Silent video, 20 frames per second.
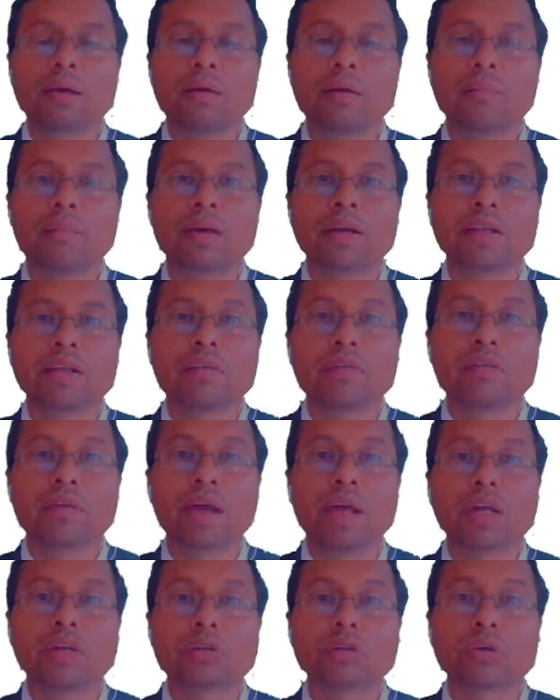but they
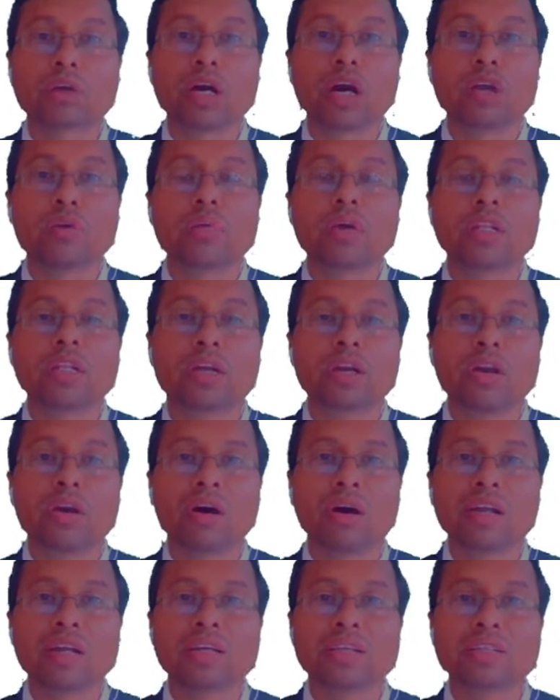fail to convey that
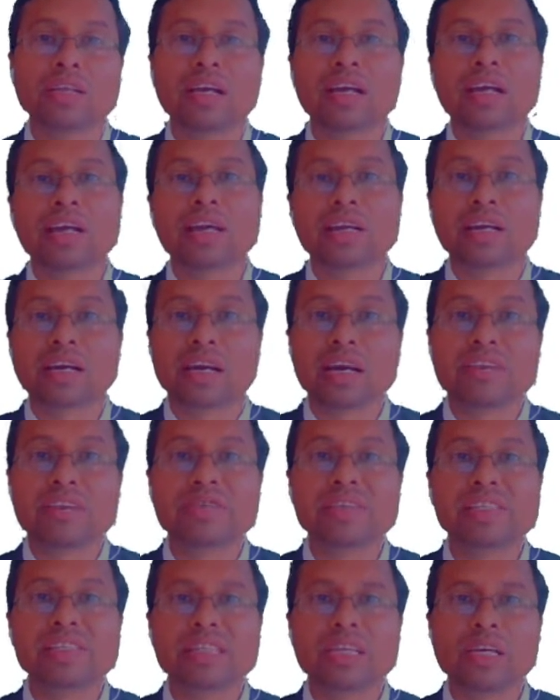knowledge in a
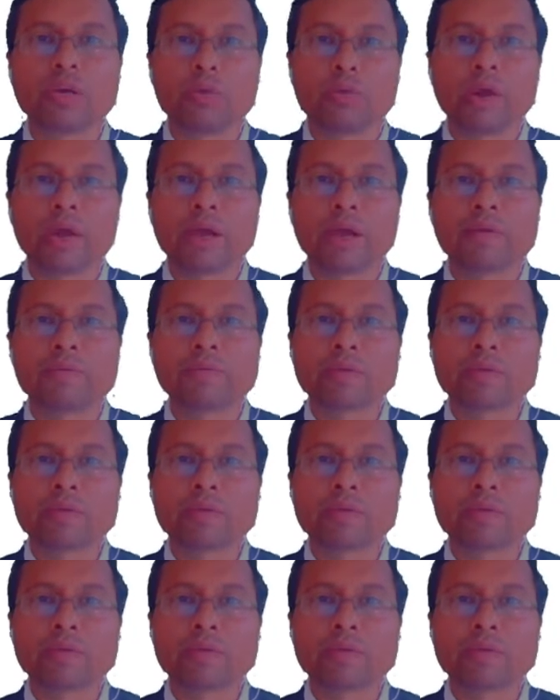convincing way.